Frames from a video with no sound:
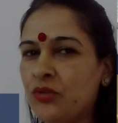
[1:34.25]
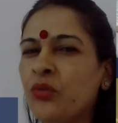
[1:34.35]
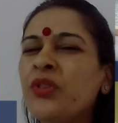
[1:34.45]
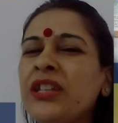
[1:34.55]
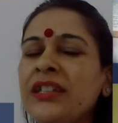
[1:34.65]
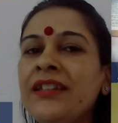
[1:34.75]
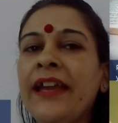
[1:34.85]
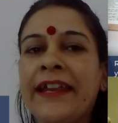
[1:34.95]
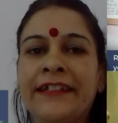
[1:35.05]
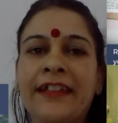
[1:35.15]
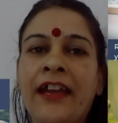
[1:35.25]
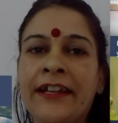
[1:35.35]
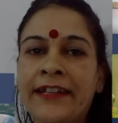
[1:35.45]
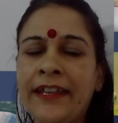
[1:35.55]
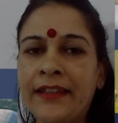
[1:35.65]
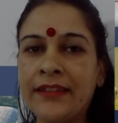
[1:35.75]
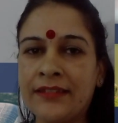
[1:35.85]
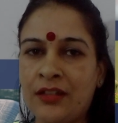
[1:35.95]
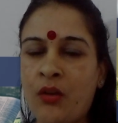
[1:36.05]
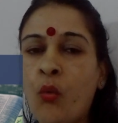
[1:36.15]
to read the entire
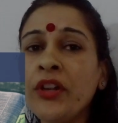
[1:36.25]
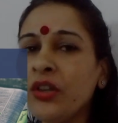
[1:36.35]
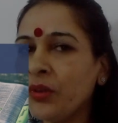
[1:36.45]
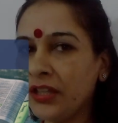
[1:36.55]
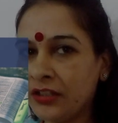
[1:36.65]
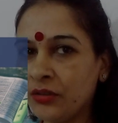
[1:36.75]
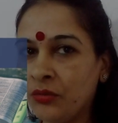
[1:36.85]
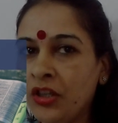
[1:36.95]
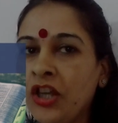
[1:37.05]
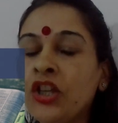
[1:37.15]
text, what you can do,